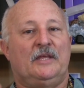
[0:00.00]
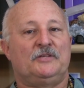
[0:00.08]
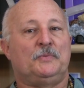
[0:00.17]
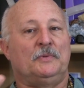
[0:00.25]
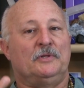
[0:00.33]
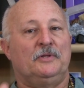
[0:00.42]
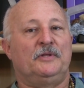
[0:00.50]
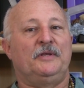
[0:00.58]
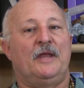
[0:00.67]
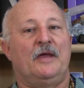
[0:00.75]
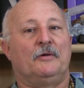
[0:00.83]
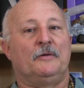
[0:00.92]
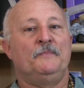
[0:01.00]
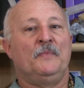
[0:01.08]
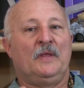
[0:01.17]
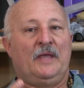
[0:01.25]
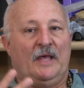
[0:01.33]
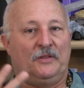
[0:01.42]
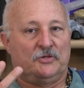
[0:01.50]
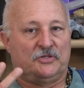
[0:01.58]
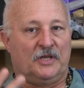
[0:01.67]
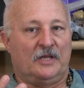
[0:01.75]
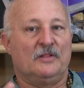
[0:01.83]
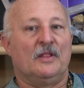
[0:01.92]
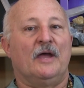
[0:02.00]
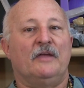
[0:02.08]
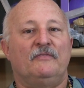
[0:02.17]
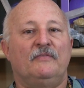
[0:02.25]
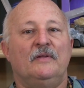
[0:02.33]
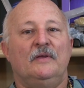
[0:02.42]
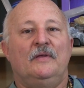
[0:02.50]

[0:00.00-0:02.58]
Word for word: That's when Lily and Ara had their second life.